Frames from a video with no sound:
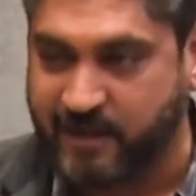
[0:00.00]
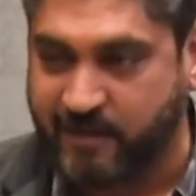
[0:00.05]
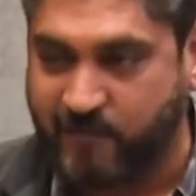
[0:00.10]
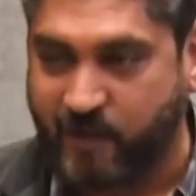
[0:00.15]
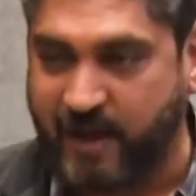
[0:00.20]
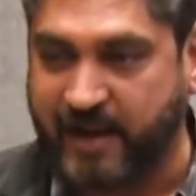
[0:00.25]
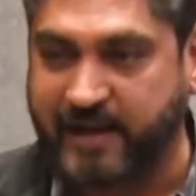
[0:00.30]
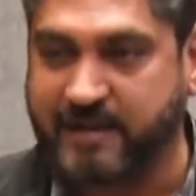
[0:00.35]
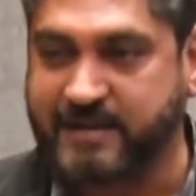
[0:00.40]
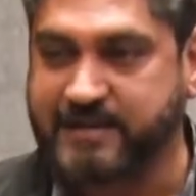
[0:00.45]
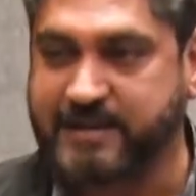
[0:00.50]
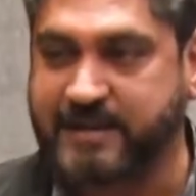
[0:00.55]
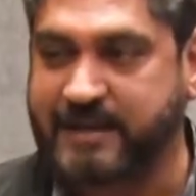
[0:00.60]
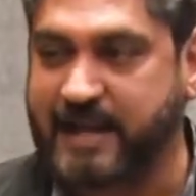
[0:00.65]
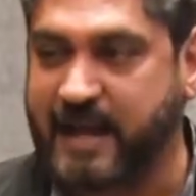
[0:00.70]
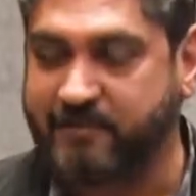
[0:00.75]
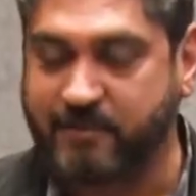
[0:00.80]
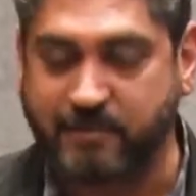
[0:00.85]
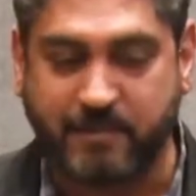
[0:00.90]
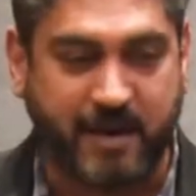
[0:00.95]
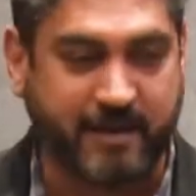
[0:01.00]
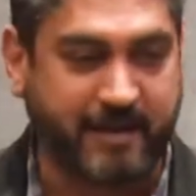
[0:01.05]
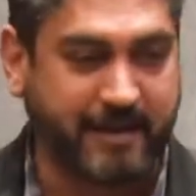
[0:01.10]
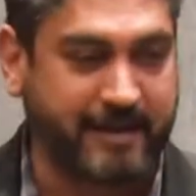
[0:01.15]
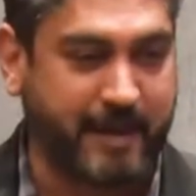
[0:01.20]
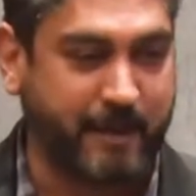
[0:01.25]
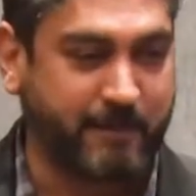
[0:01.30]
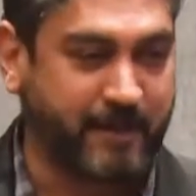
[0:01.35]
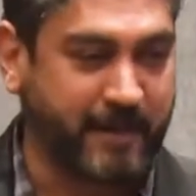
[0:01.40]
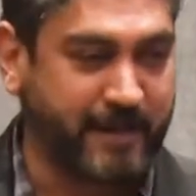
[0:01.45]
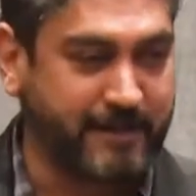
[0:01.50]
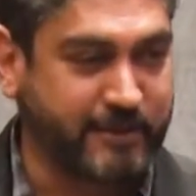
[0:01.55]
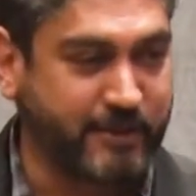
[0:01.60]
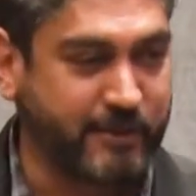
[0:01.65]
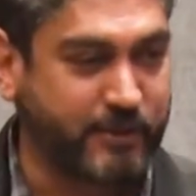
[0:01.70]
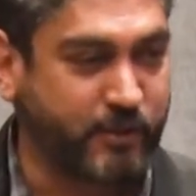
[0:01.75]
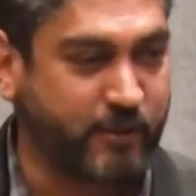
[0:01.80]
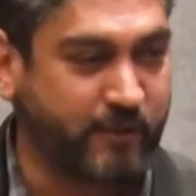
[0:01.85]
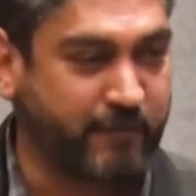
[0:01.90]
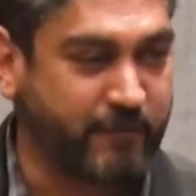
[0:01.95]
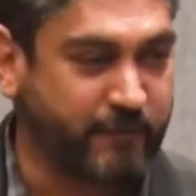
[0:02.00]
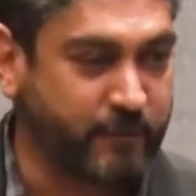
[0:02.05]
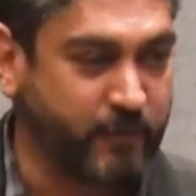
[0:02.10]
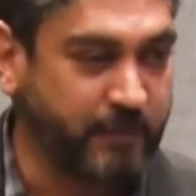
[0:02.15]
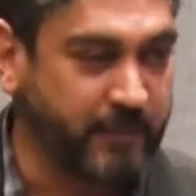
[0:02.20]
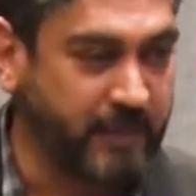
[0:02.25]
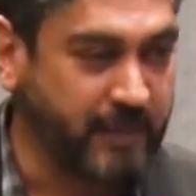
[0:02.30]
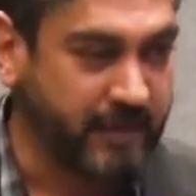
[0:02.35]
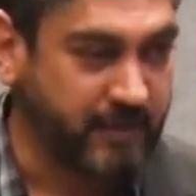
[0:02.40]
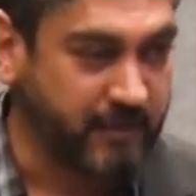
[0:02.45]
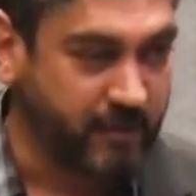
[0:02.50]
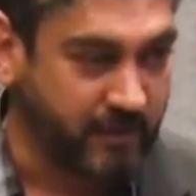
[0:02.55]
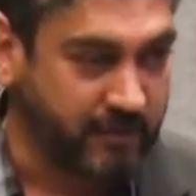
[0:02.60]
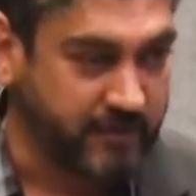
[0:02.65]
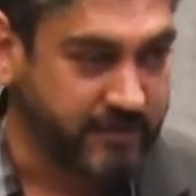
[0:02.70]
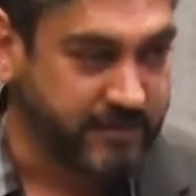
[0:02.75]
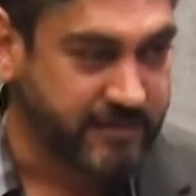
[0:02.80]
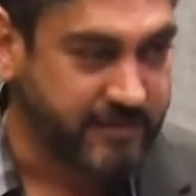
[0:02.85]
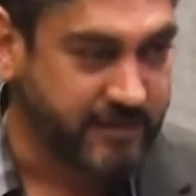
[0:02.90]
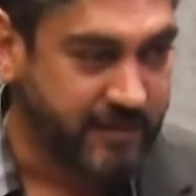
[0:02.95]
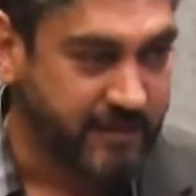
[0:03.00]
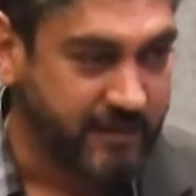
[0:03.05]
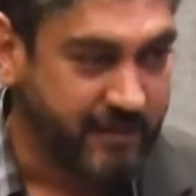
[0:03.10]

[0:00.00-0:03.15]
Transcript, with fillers: why does it have a market capitalization of a few billion dollars?